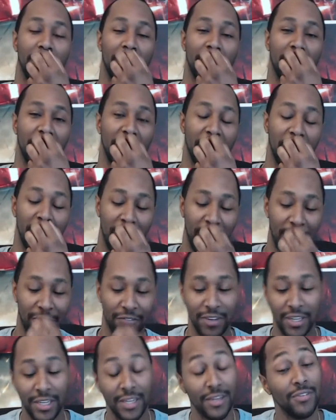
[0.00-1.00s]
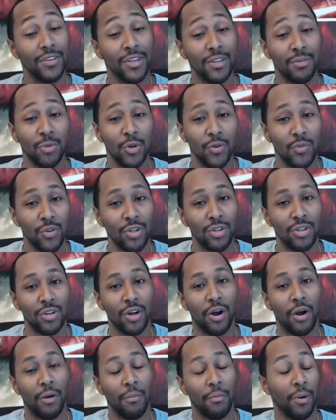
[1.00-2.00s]
Do you have any of these movies?
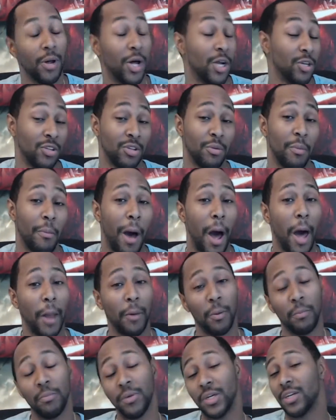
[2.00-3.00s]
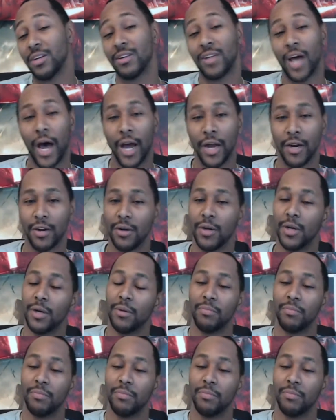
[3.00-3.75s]
Some of my honorable mentions higher?